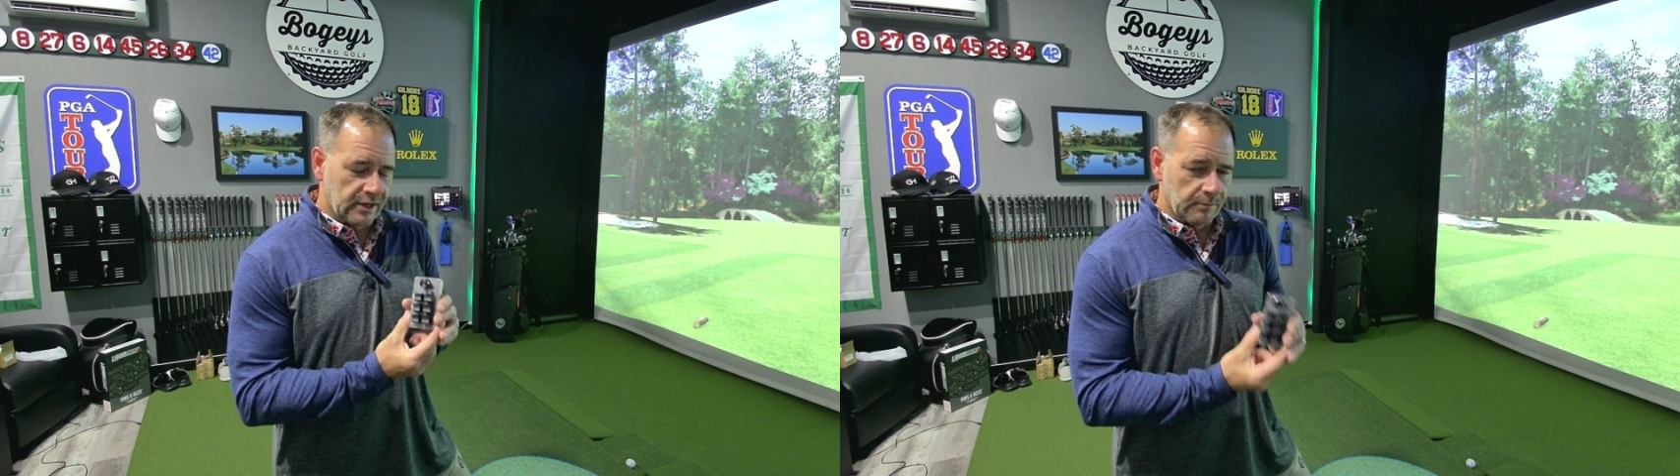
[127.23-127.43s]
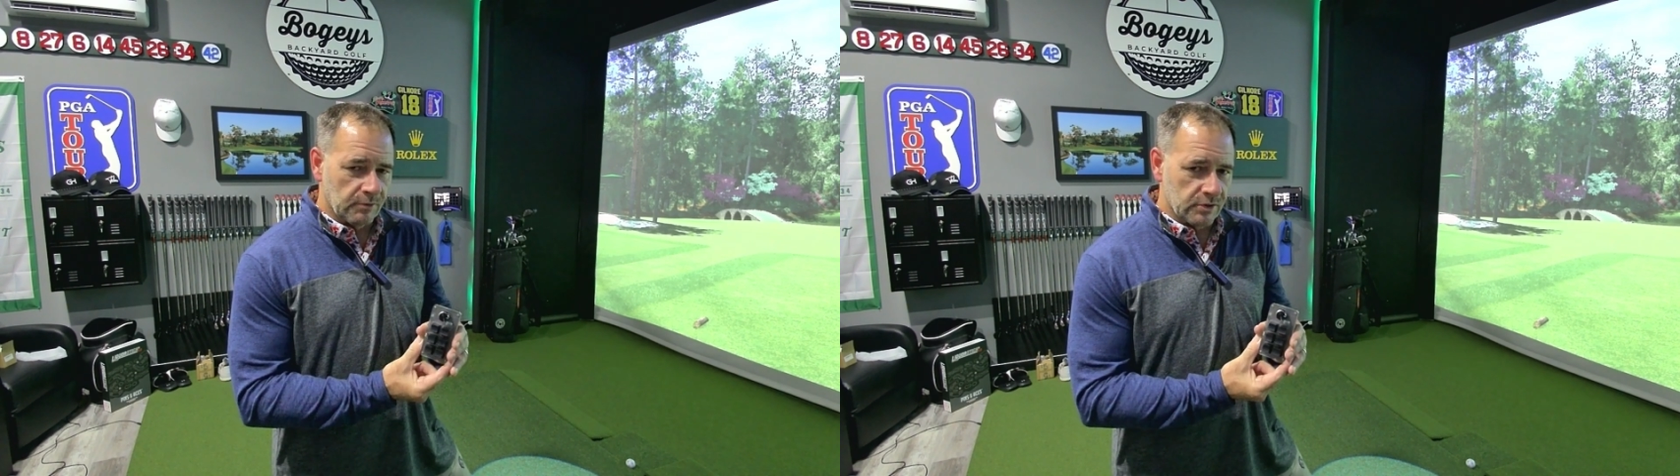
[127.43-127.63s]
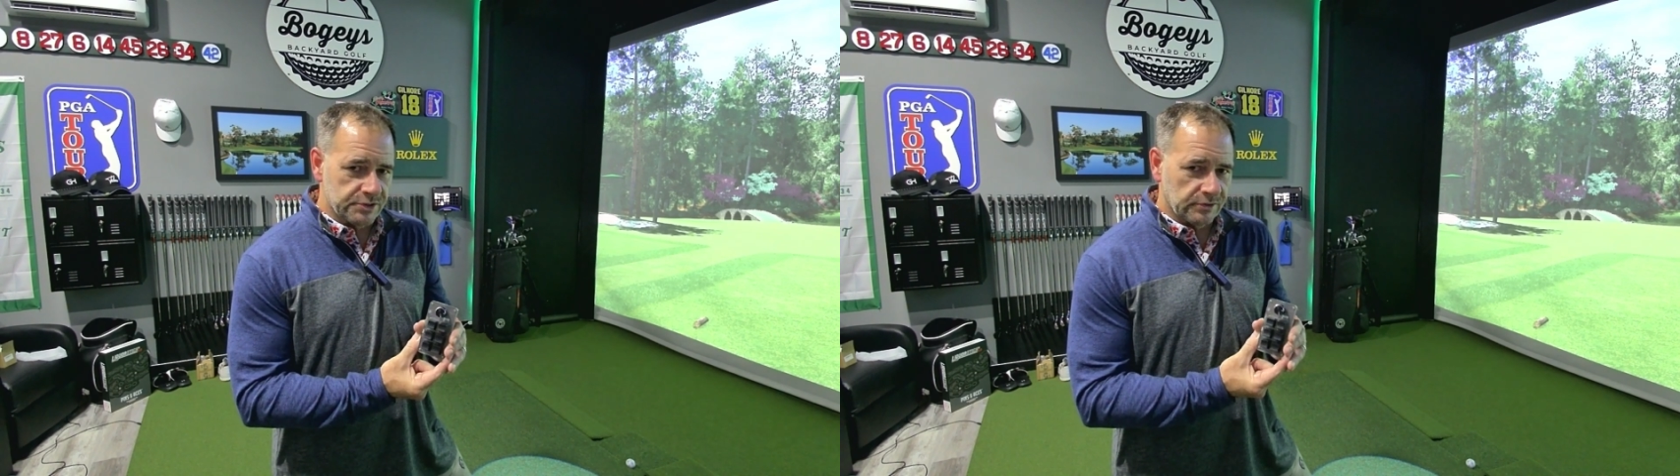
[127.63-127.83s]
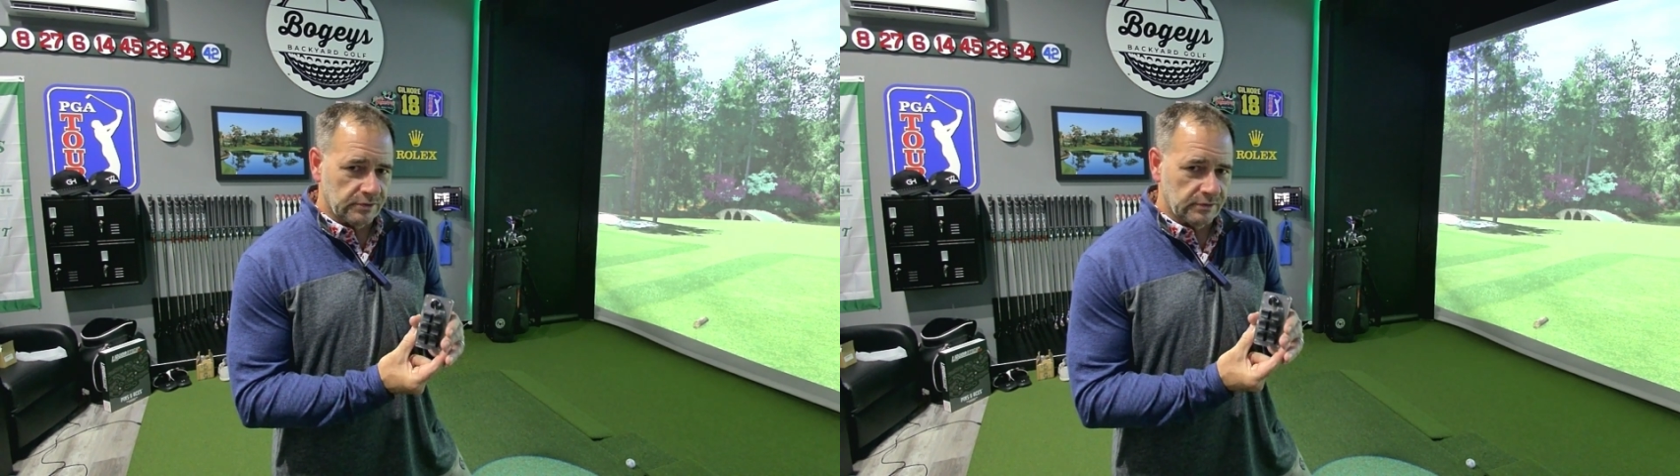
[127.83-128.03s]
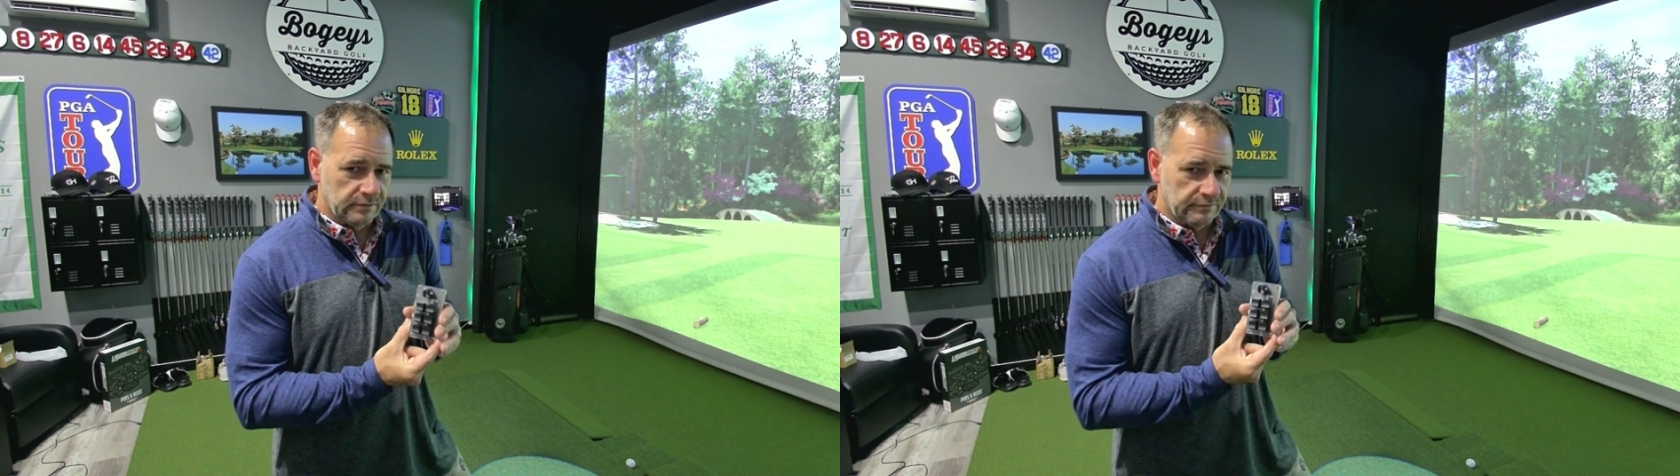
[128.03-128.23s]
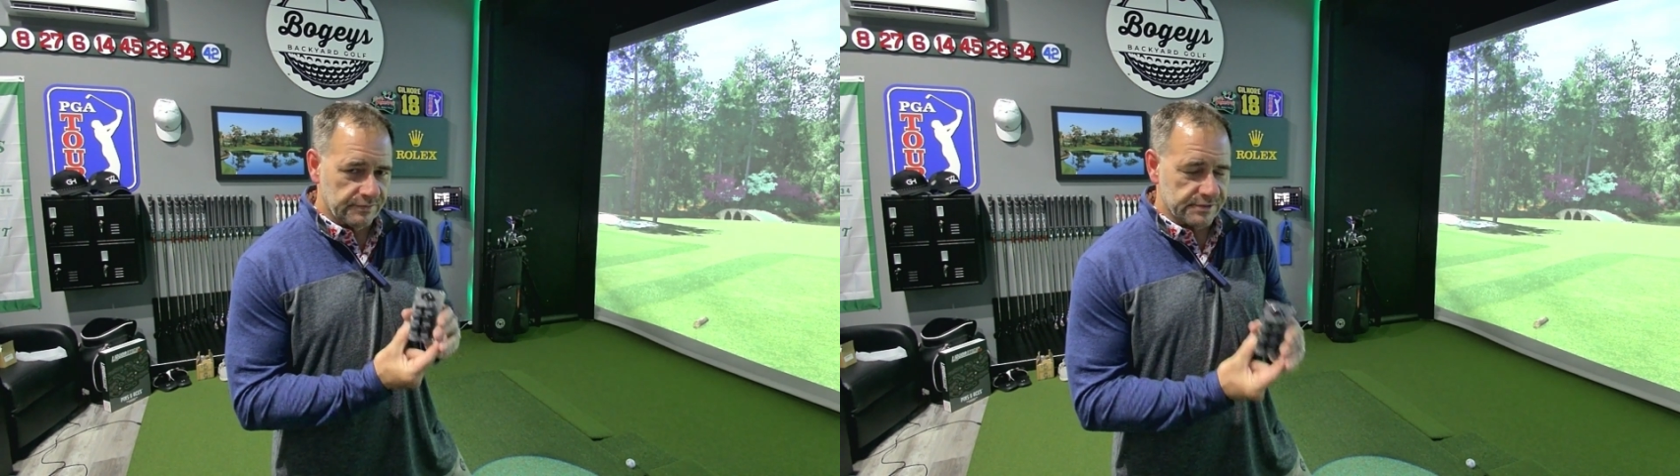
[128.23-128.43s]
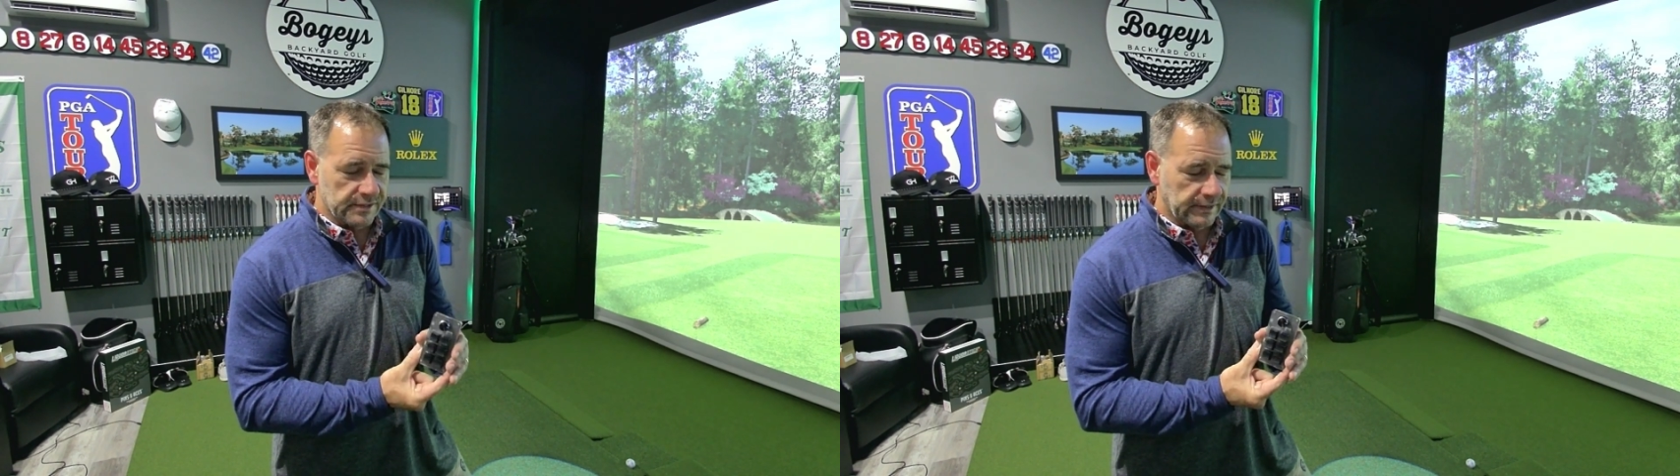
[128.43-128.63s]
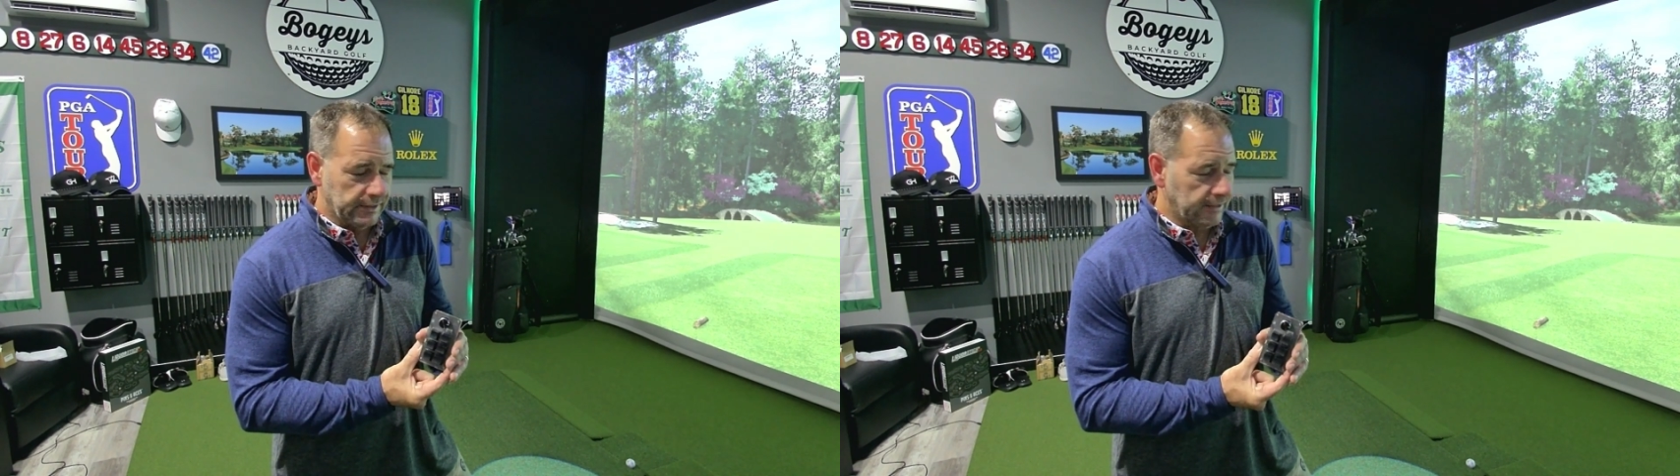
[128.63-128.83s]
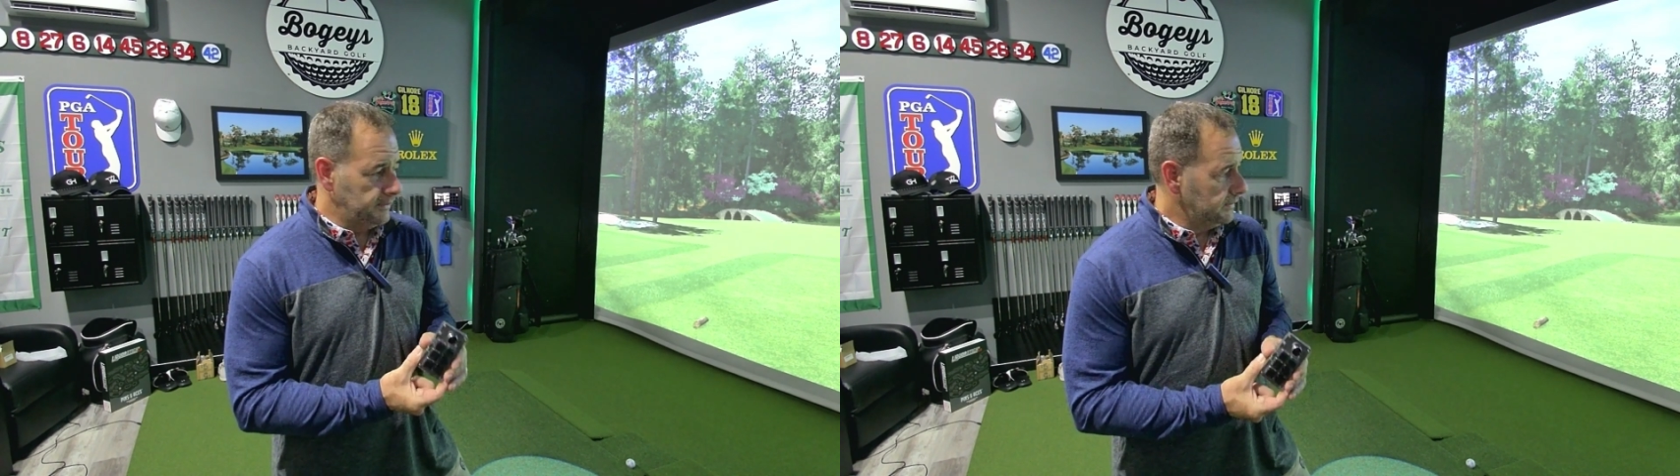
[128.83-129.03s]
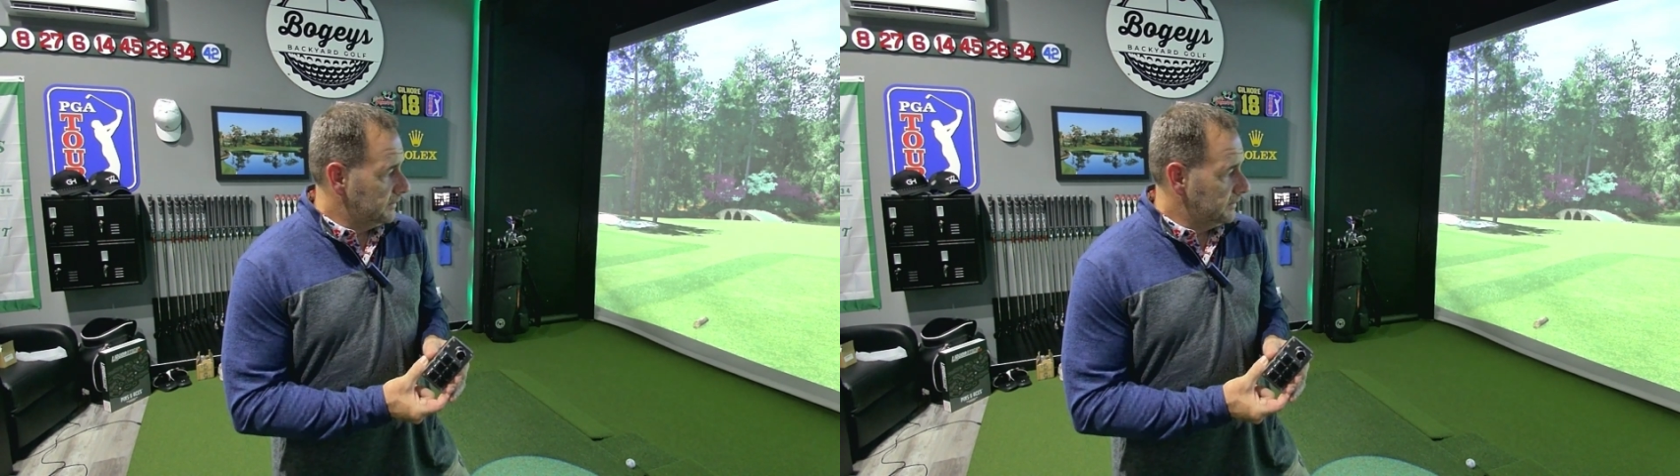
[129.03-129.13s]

commercial facility